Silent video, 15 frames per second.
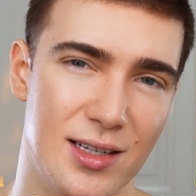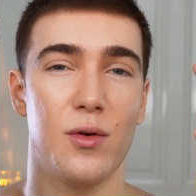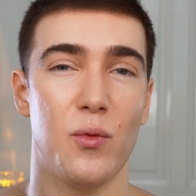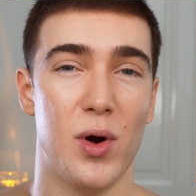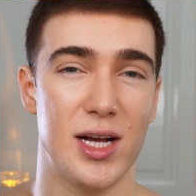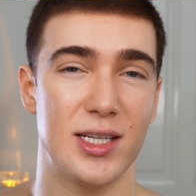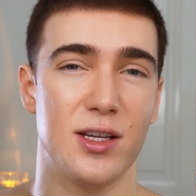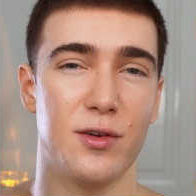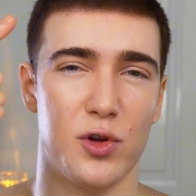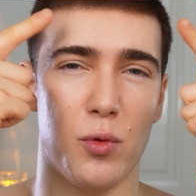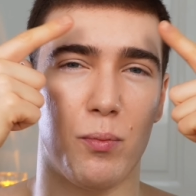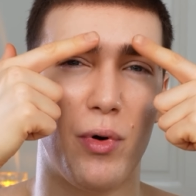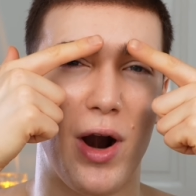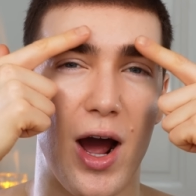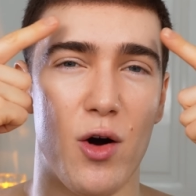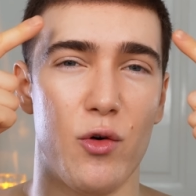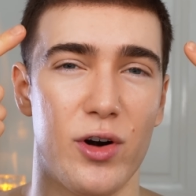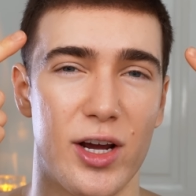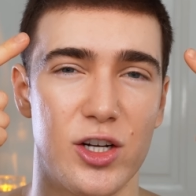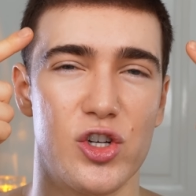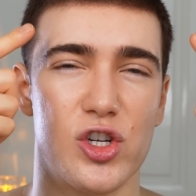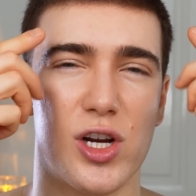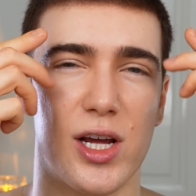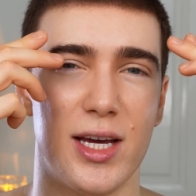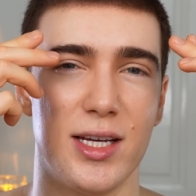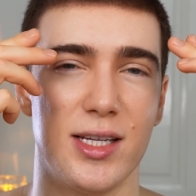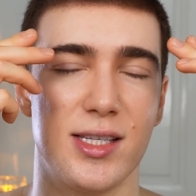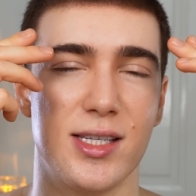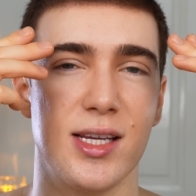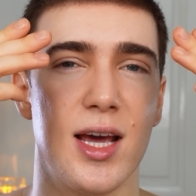Whereas if your brow ridge
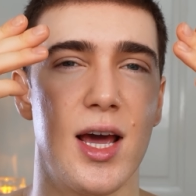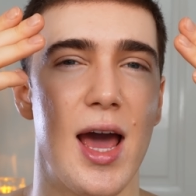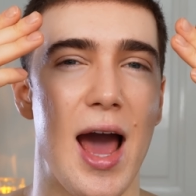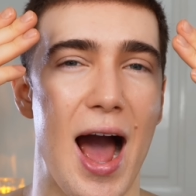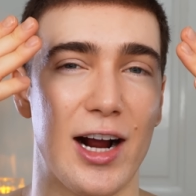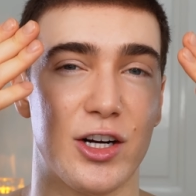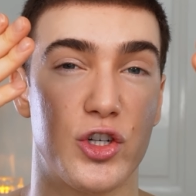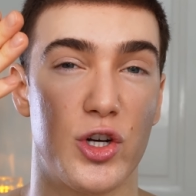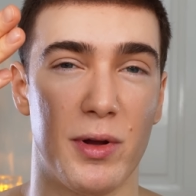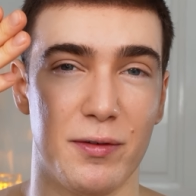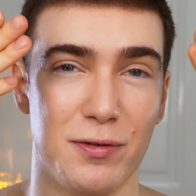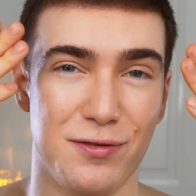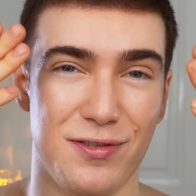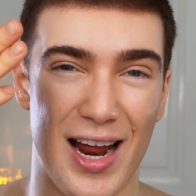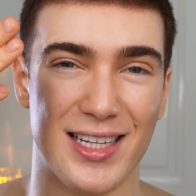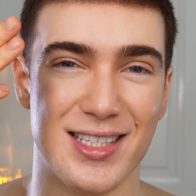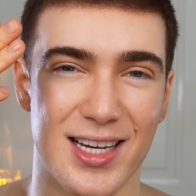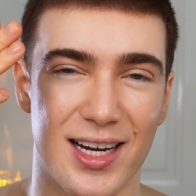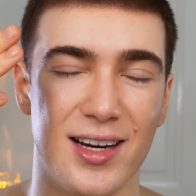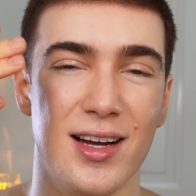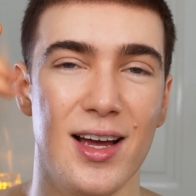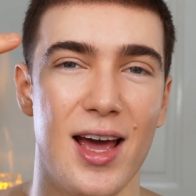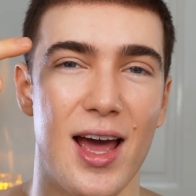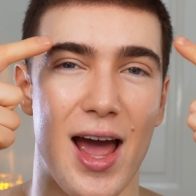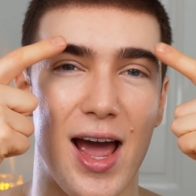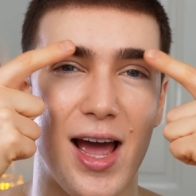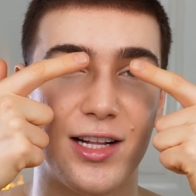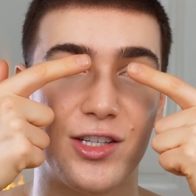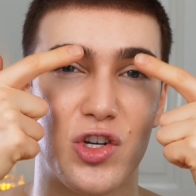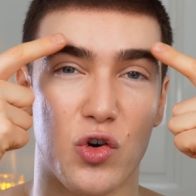is actually a bit flatter
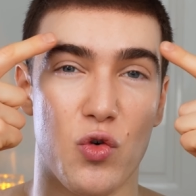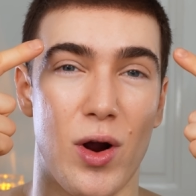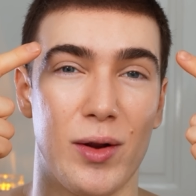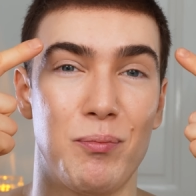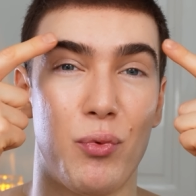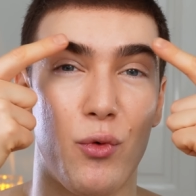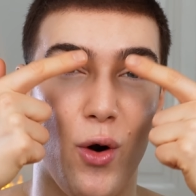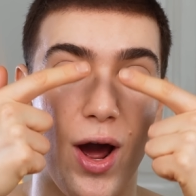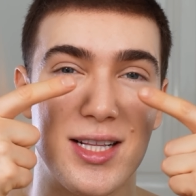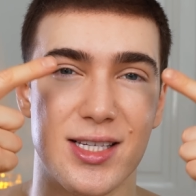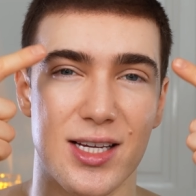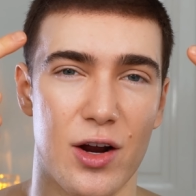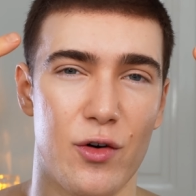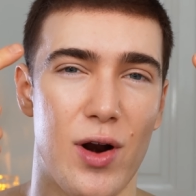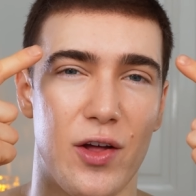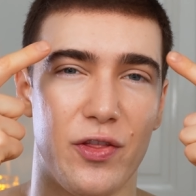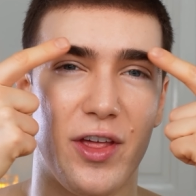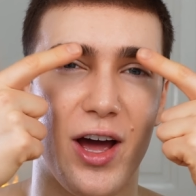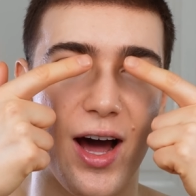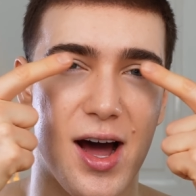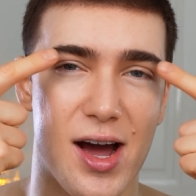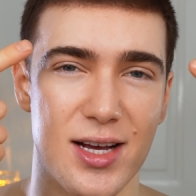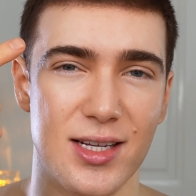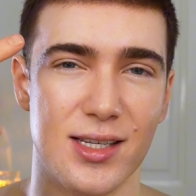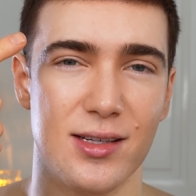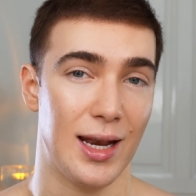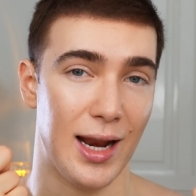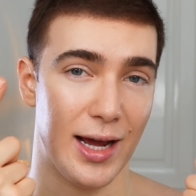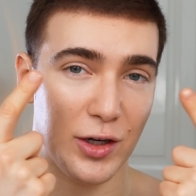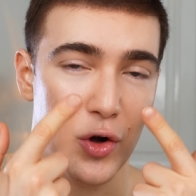and you're quite bright around the eyes,
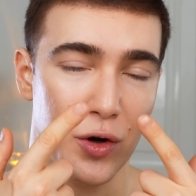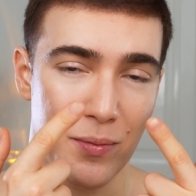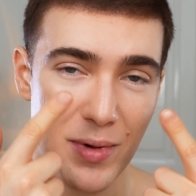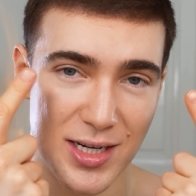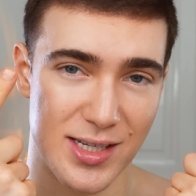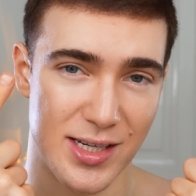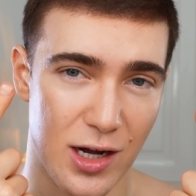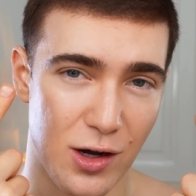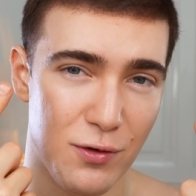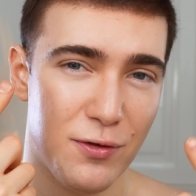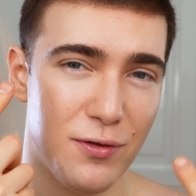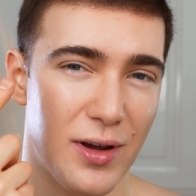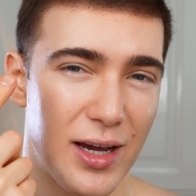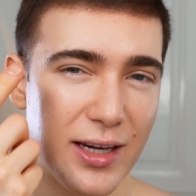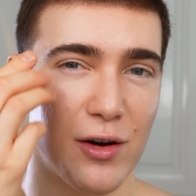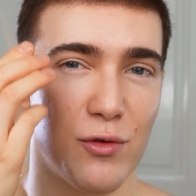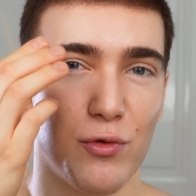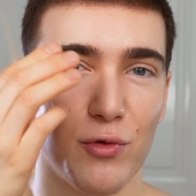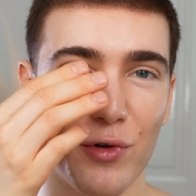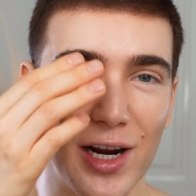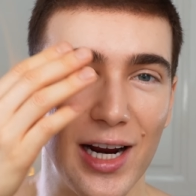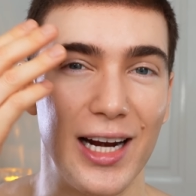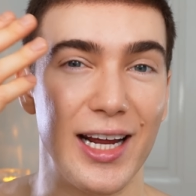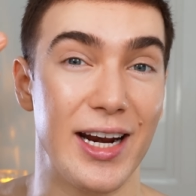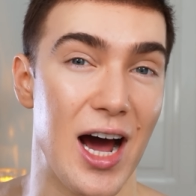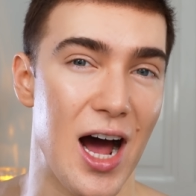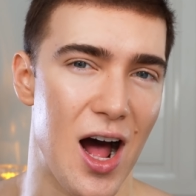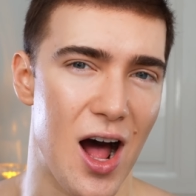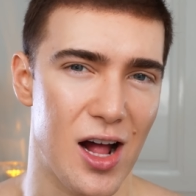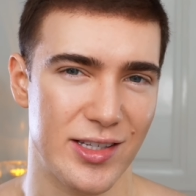like on myself, it can really
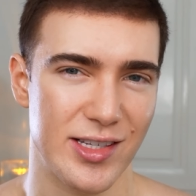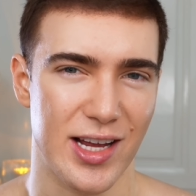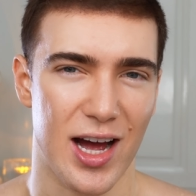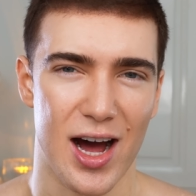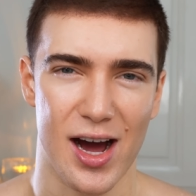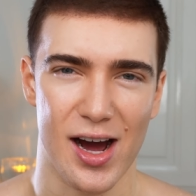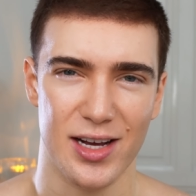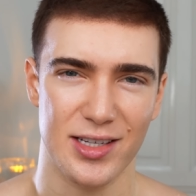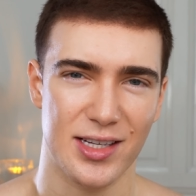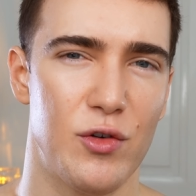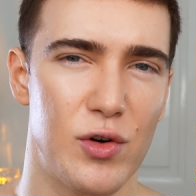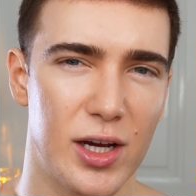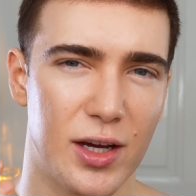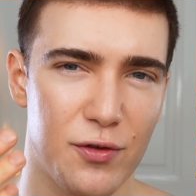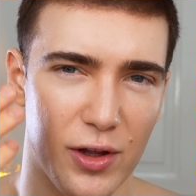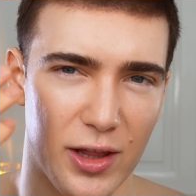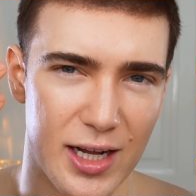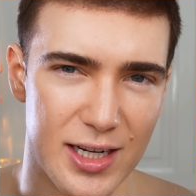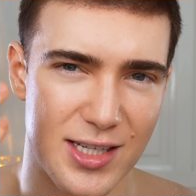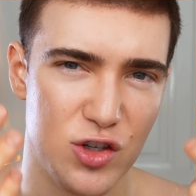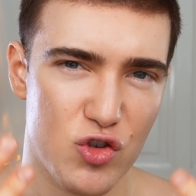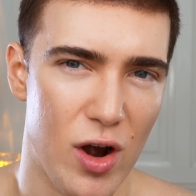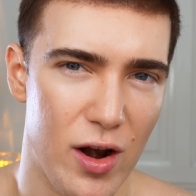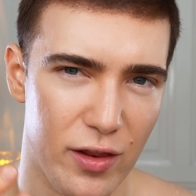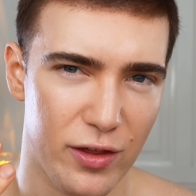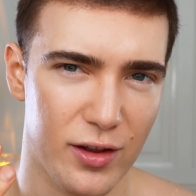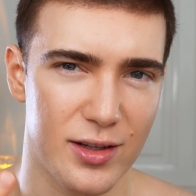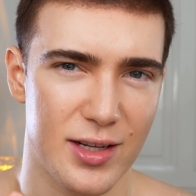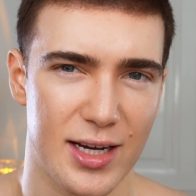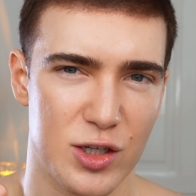enhance the eyes and really give you that
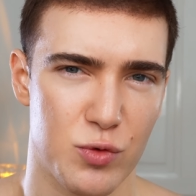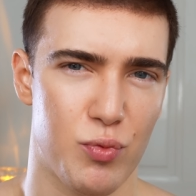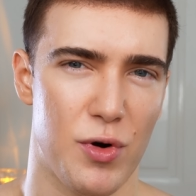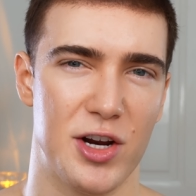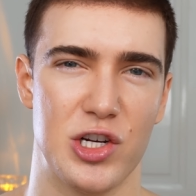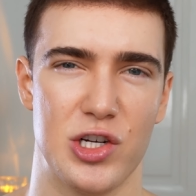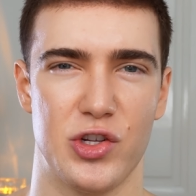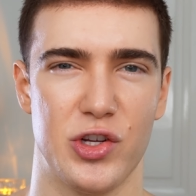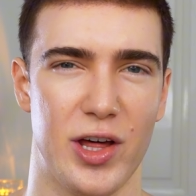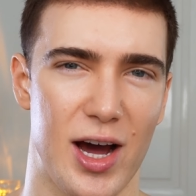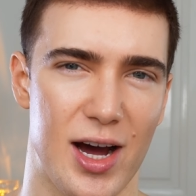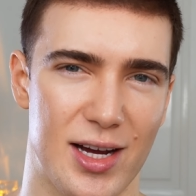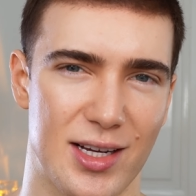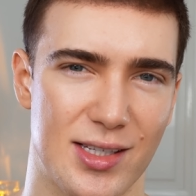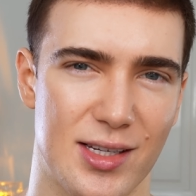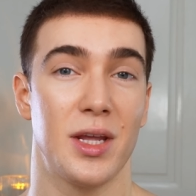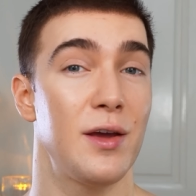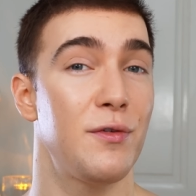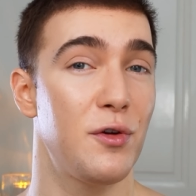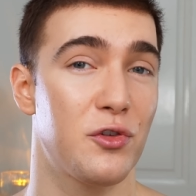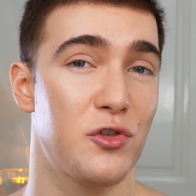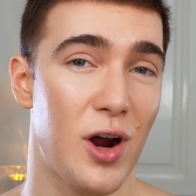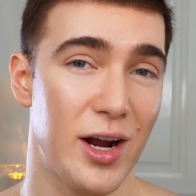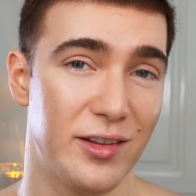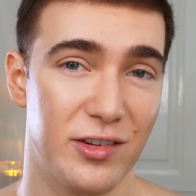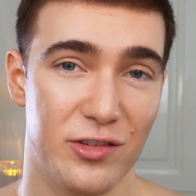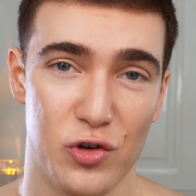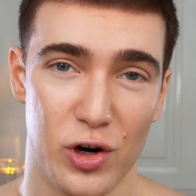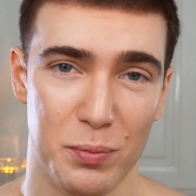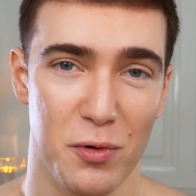strengthened expression to the eyes. If you've tried this
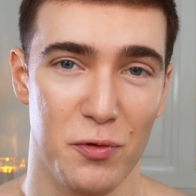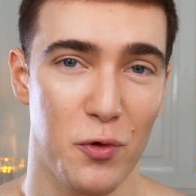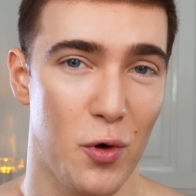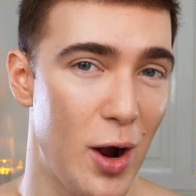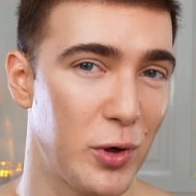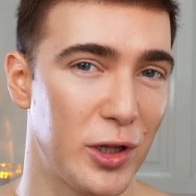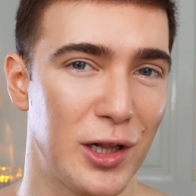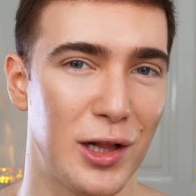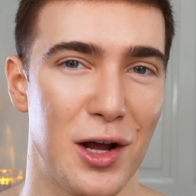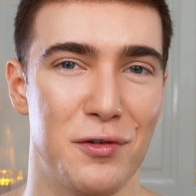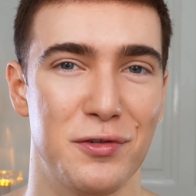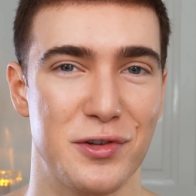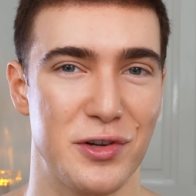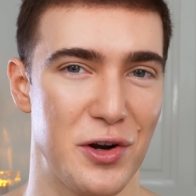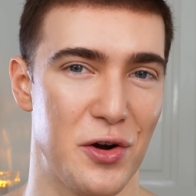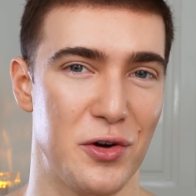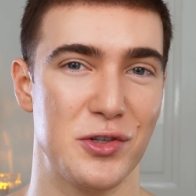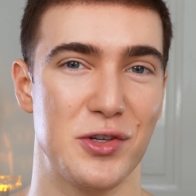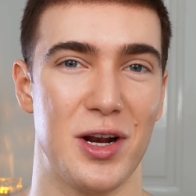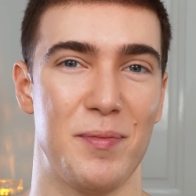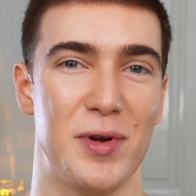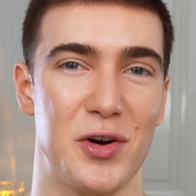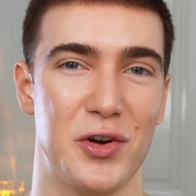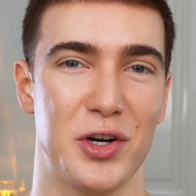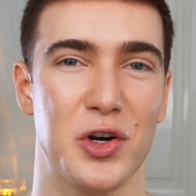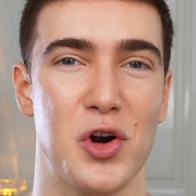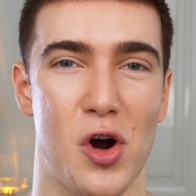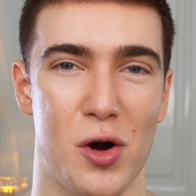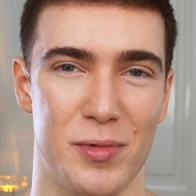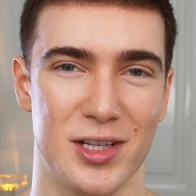trick before, I would love to know, so let me know in the
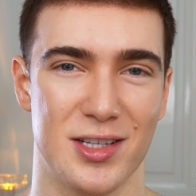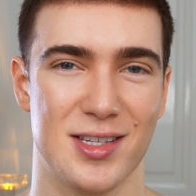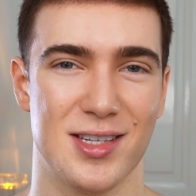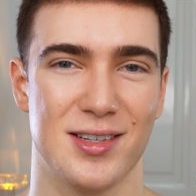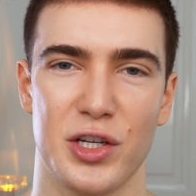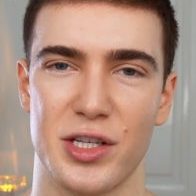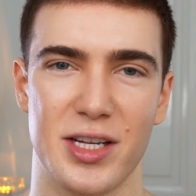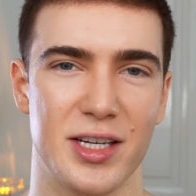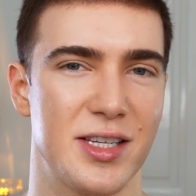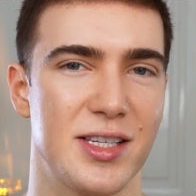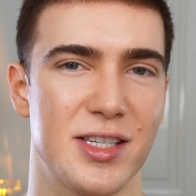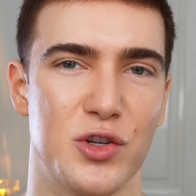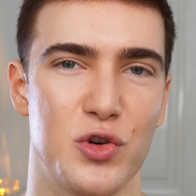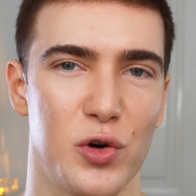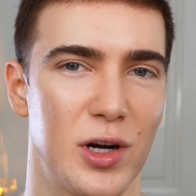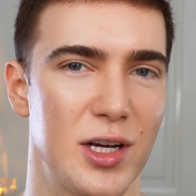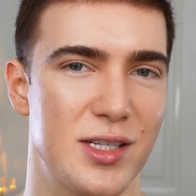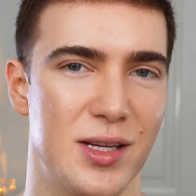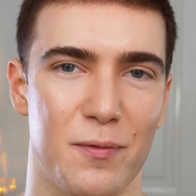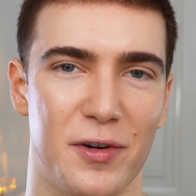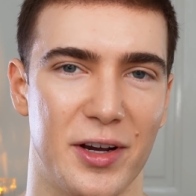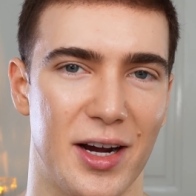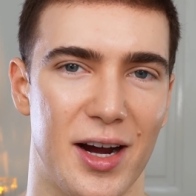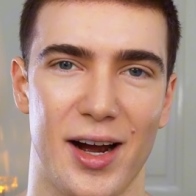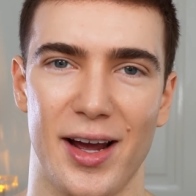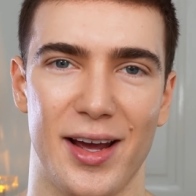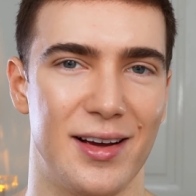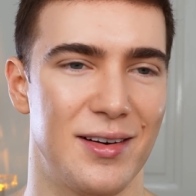comments, because this is truly something I